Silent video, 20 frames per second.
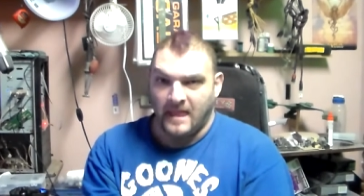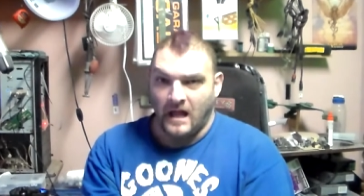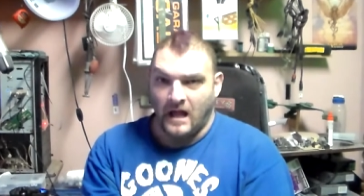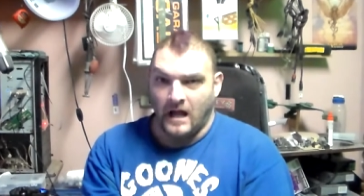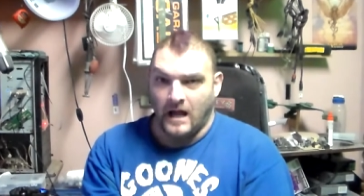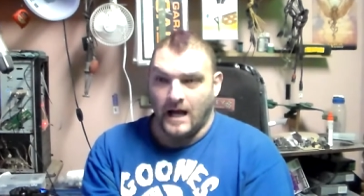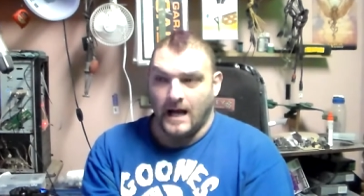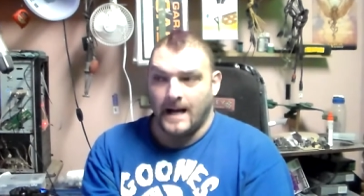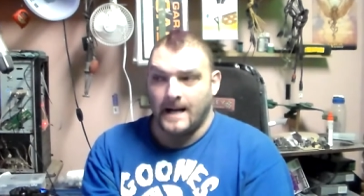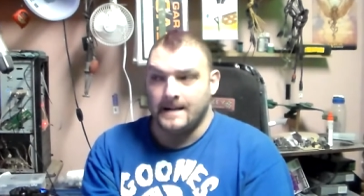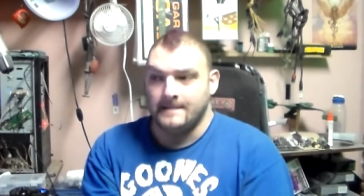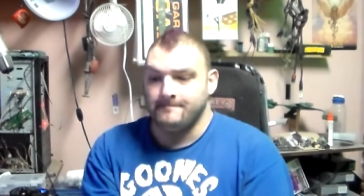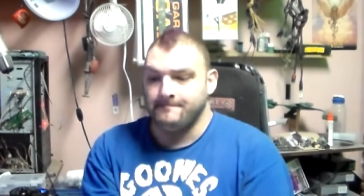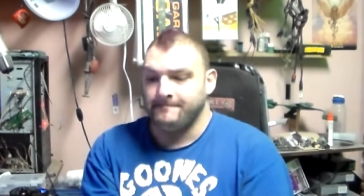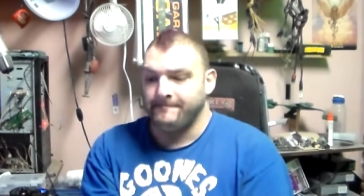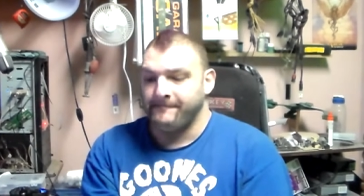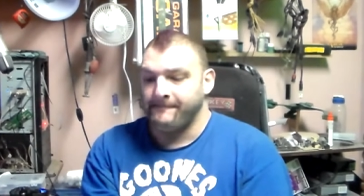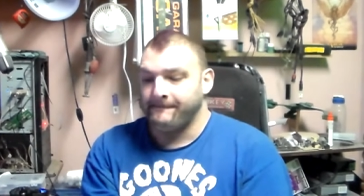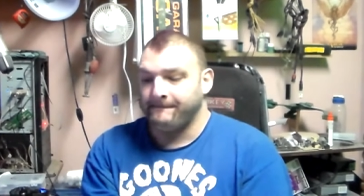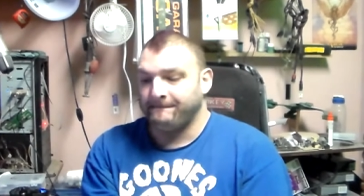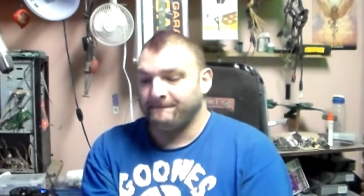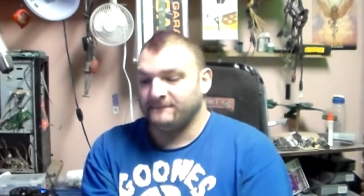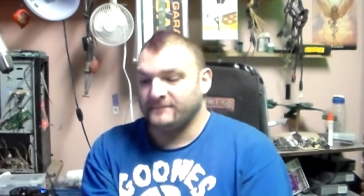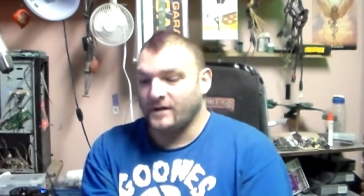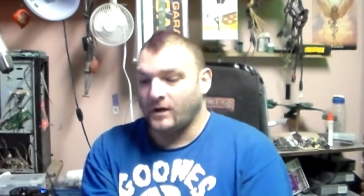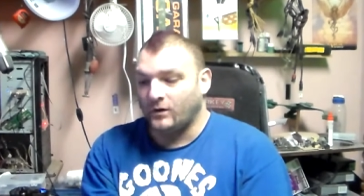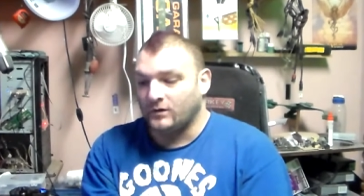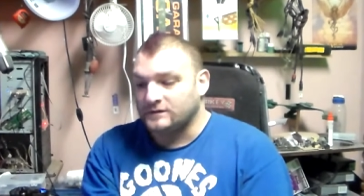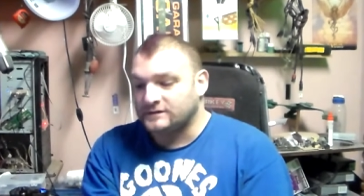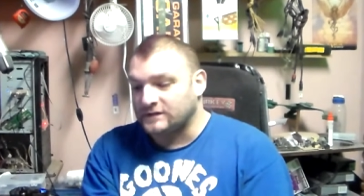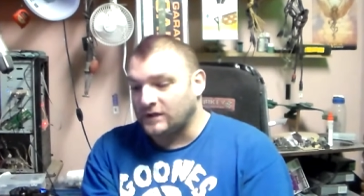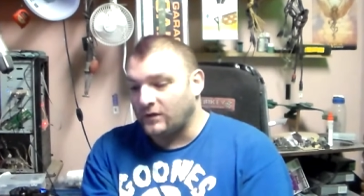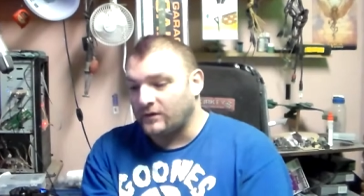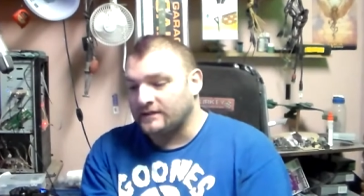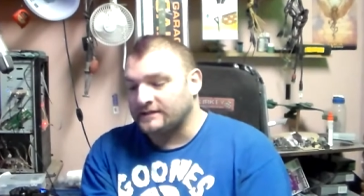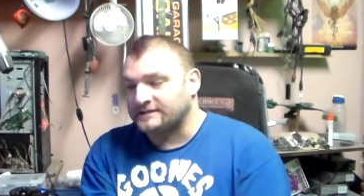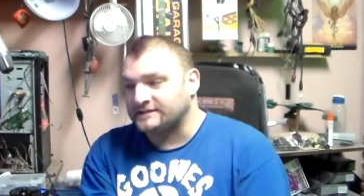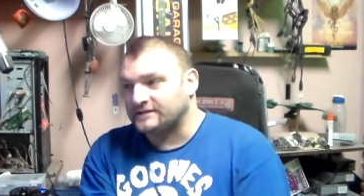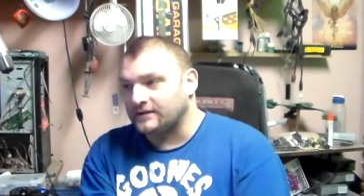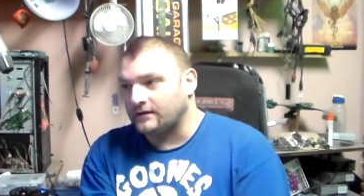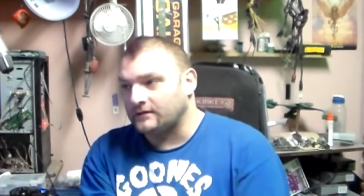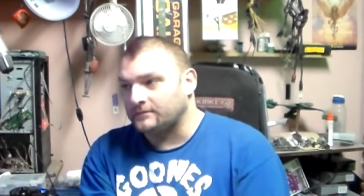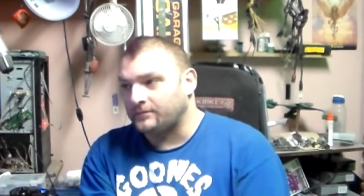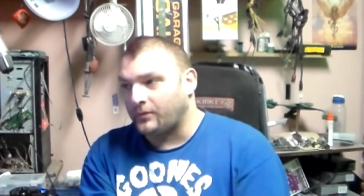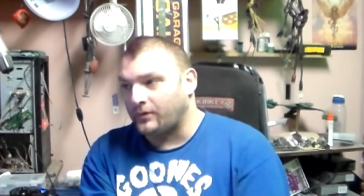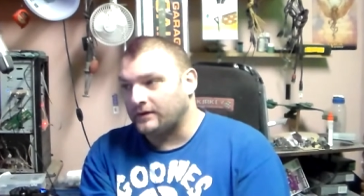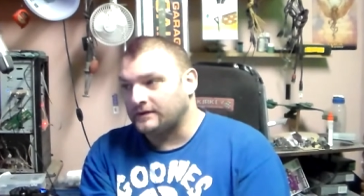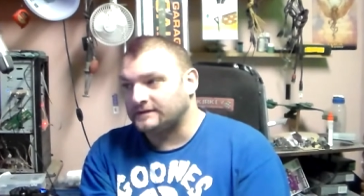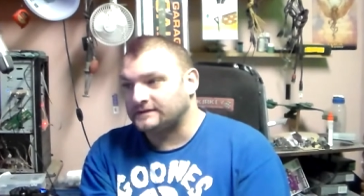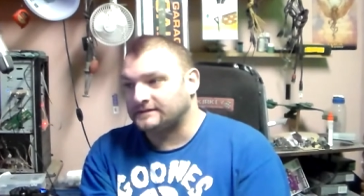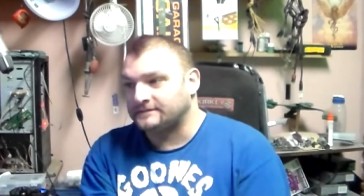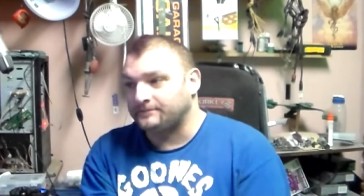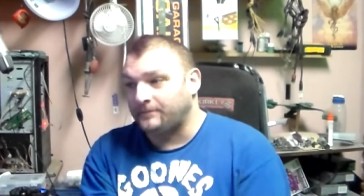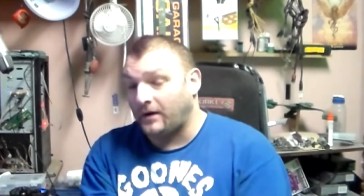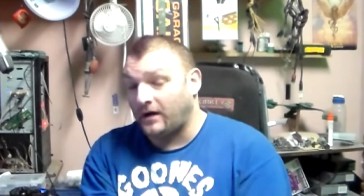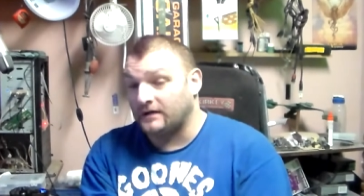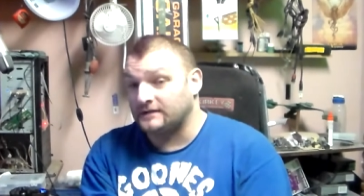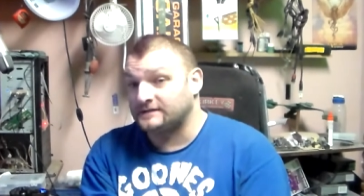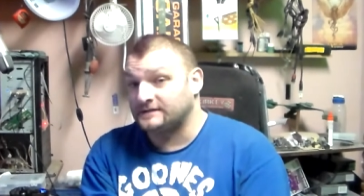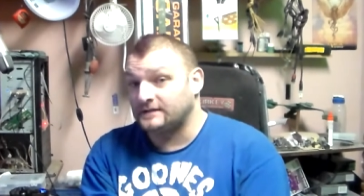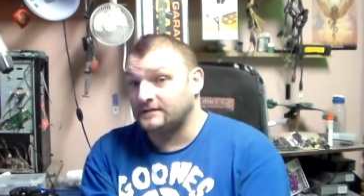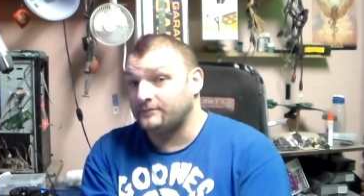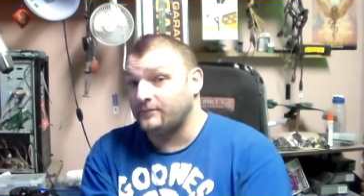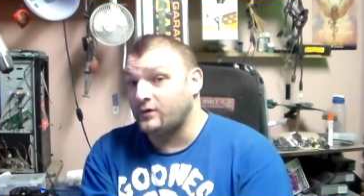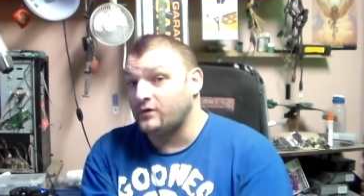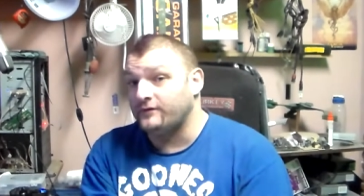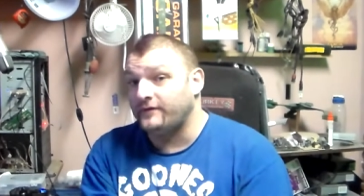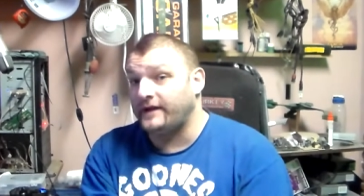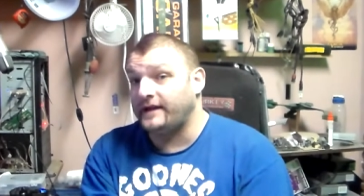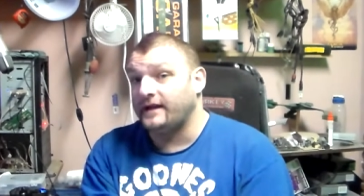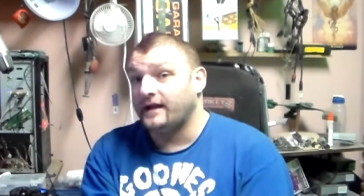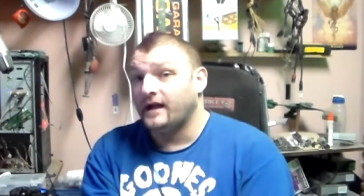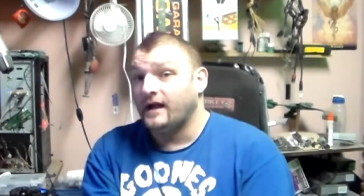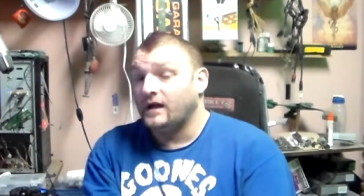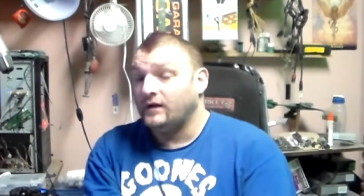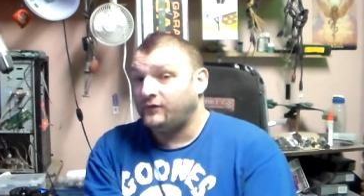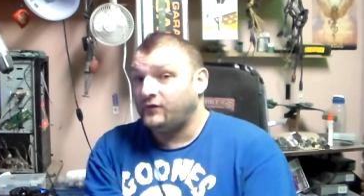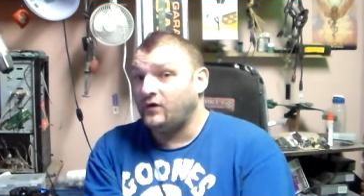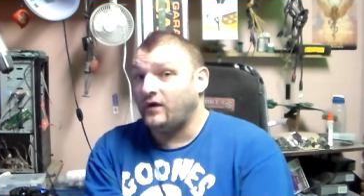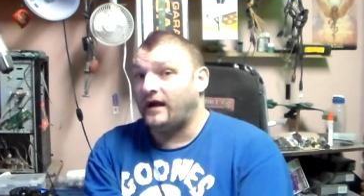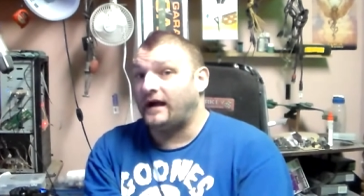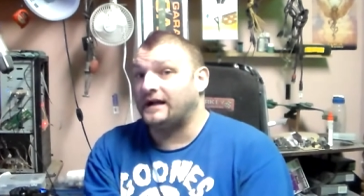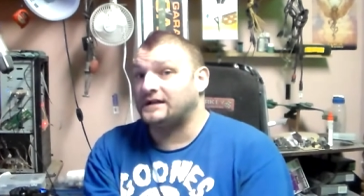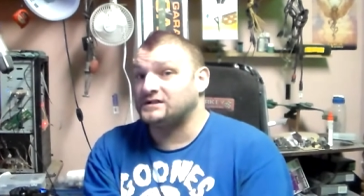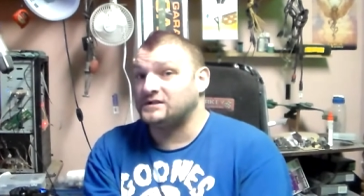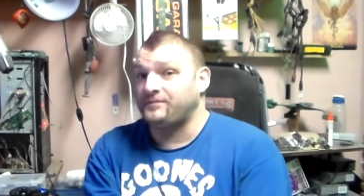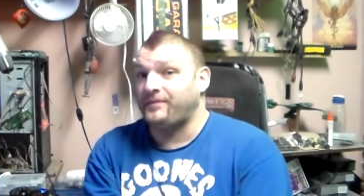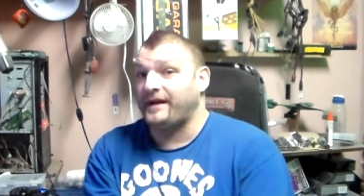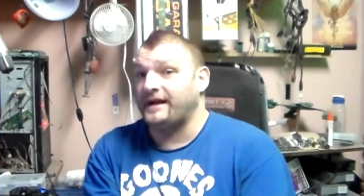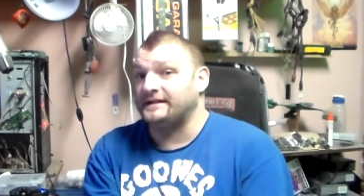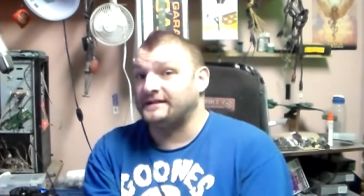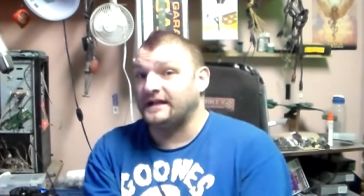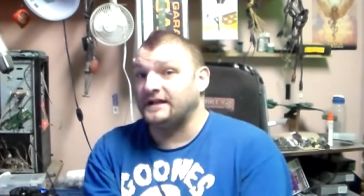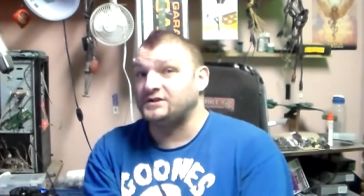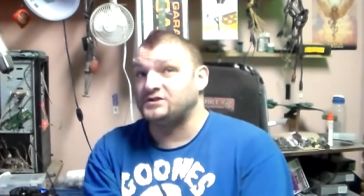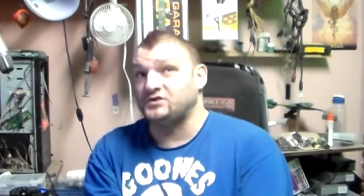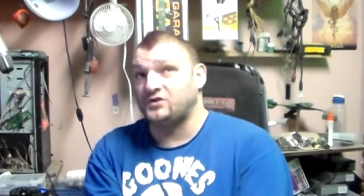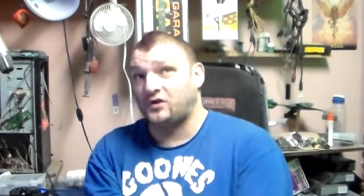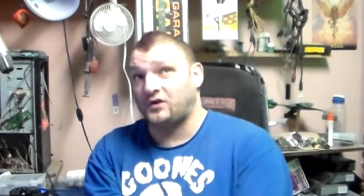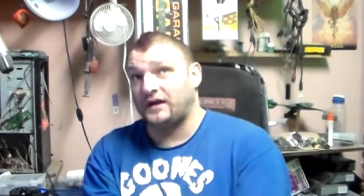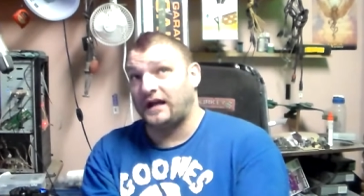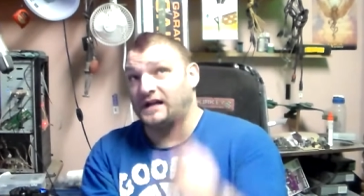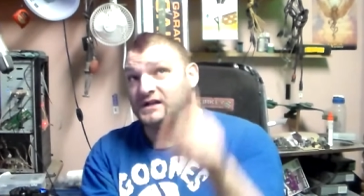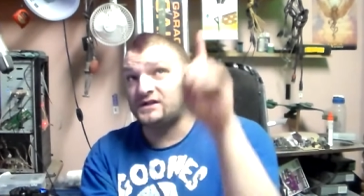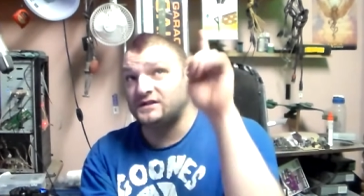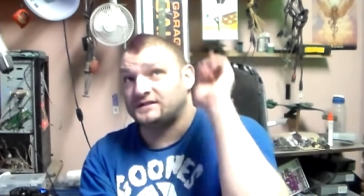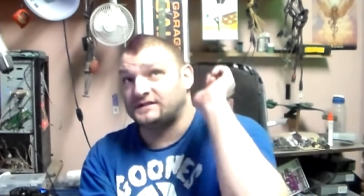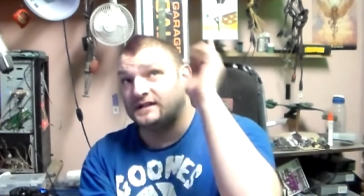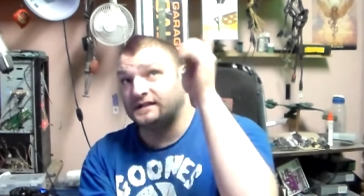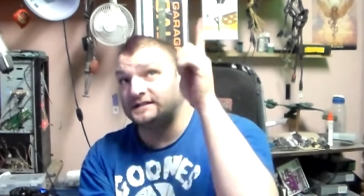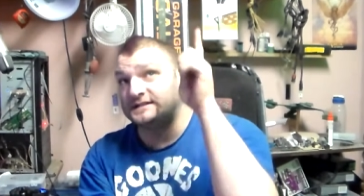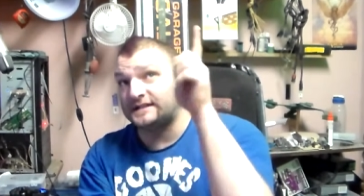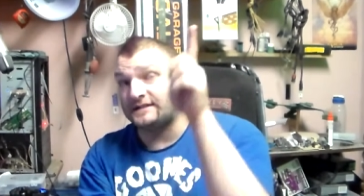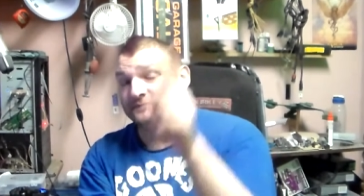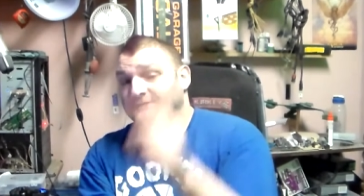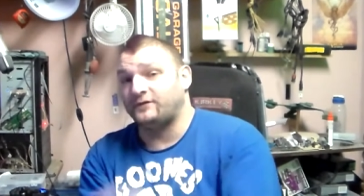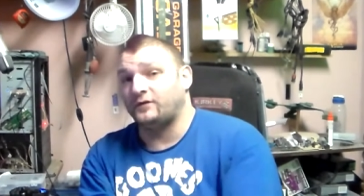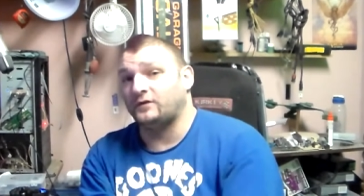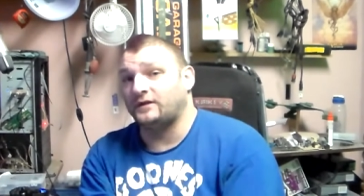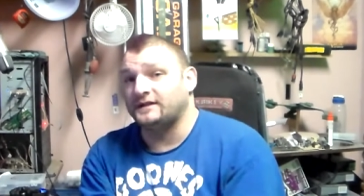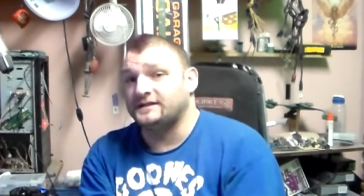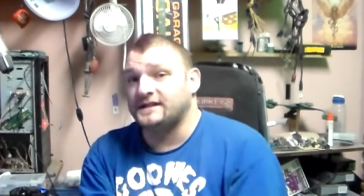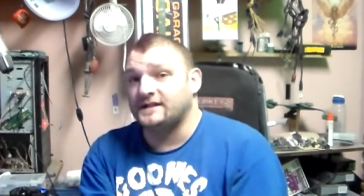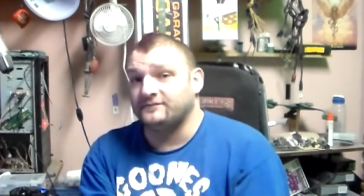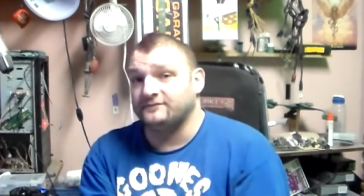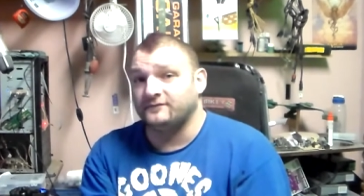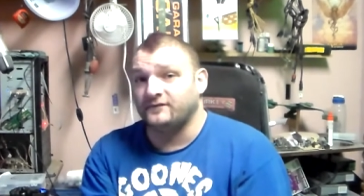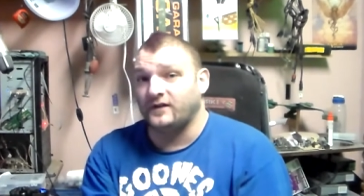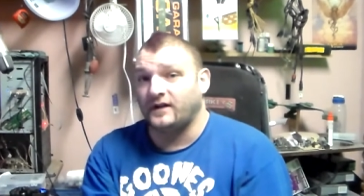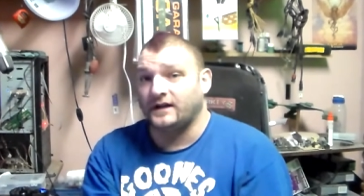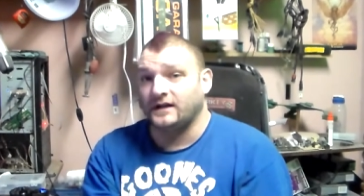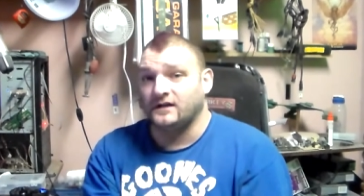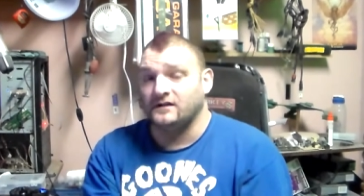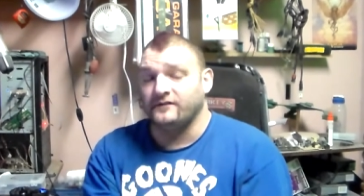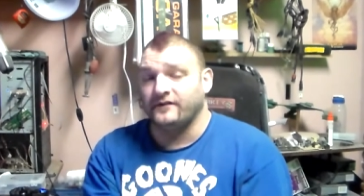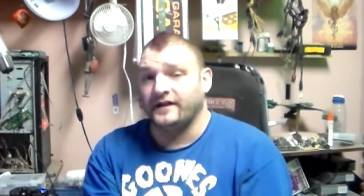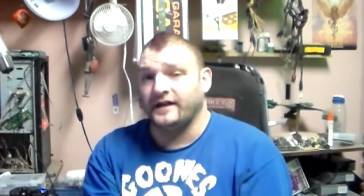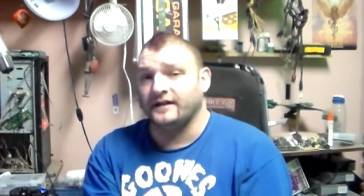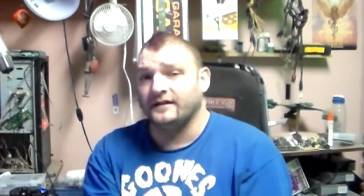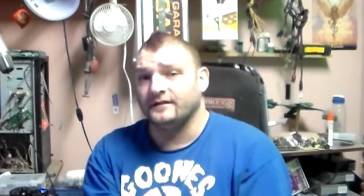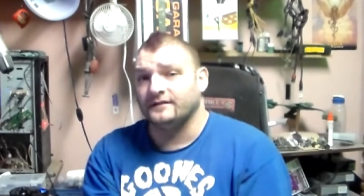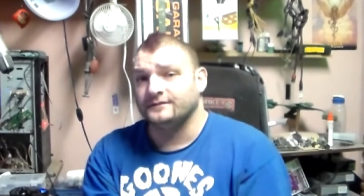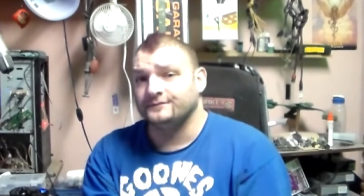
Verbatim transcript: Um, also, in certain points, parts of the movie, if you actually pay attention, you can actually see a 747 flying overhead.